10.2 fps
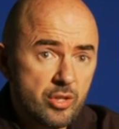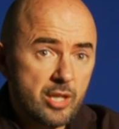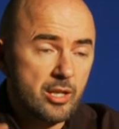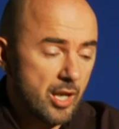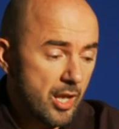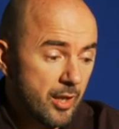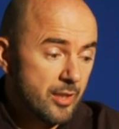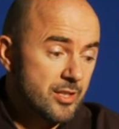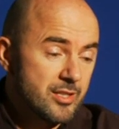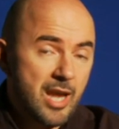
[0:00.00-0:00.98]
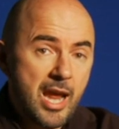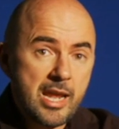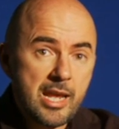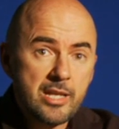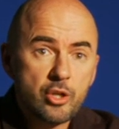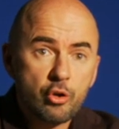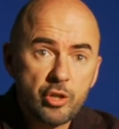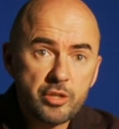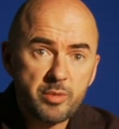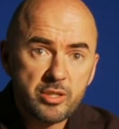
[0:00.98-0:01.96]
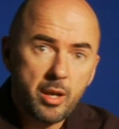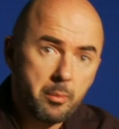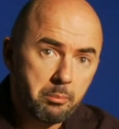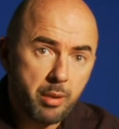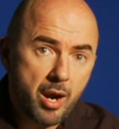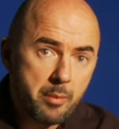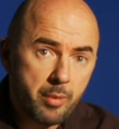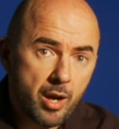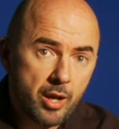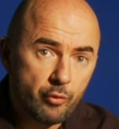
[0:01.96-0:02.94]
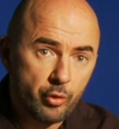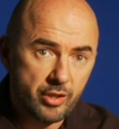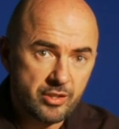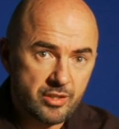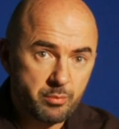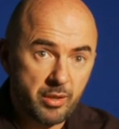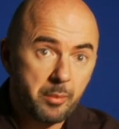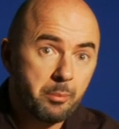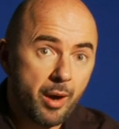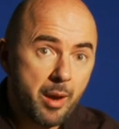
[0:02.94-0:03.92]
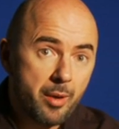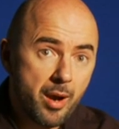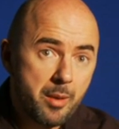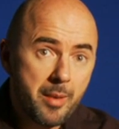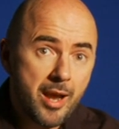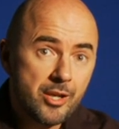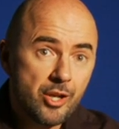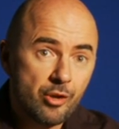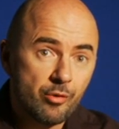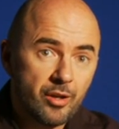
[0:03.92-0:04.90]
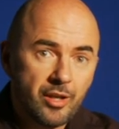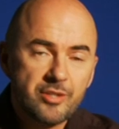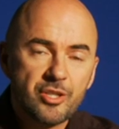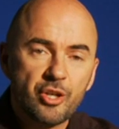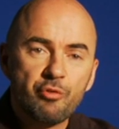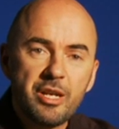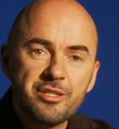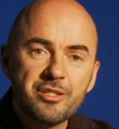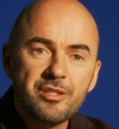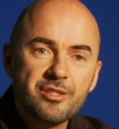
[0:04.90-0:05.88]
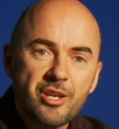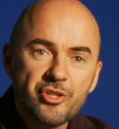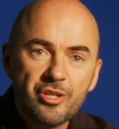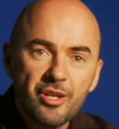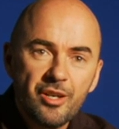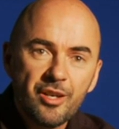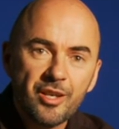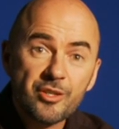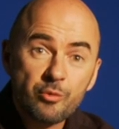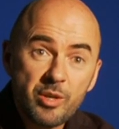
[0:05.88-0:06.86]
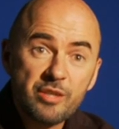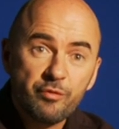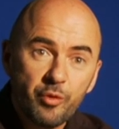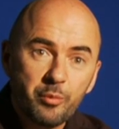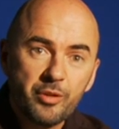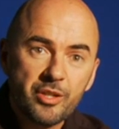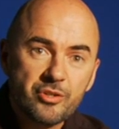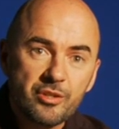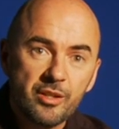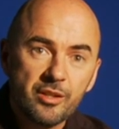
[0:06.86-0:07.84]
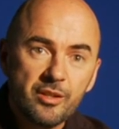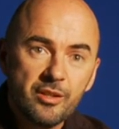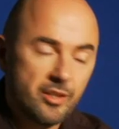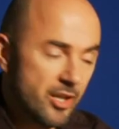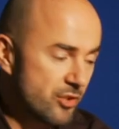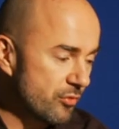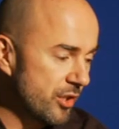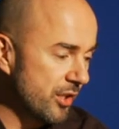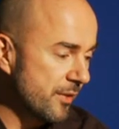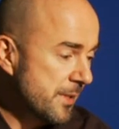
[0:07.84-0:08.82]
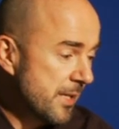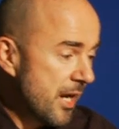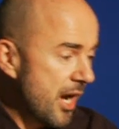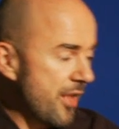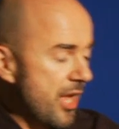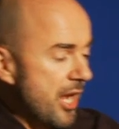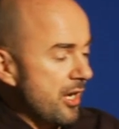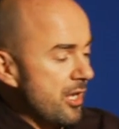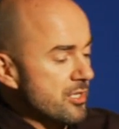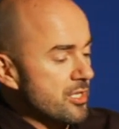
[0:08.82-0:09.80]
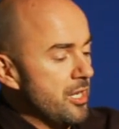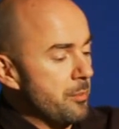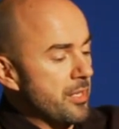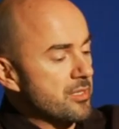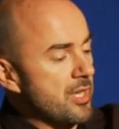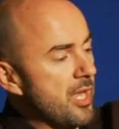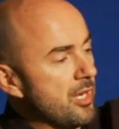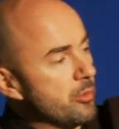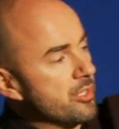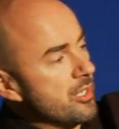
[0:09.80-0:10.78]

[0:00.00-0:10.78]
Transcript: they declare, today is Christmas. Bye-bye, Rooney, says Blick. Bye-bye, Man U. It's the greatest sensation in Swiss football history. Yes, really. Other headlines, Le Matin with